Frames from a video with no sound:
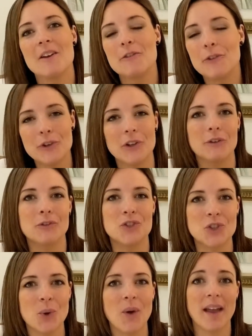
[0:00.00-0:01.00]
full of
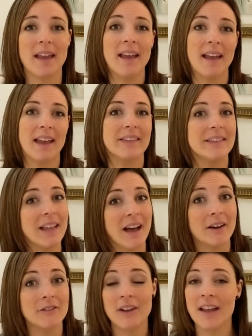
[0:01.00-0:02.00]
joy and
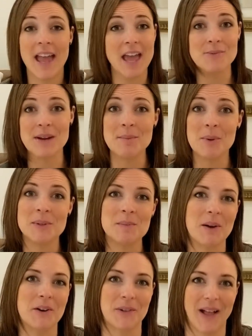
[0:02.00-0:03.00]
love and rainbows and
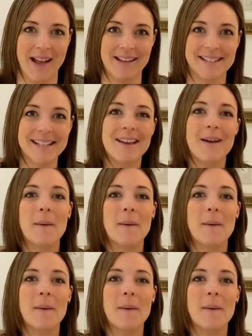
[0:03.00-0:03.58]
butterflies,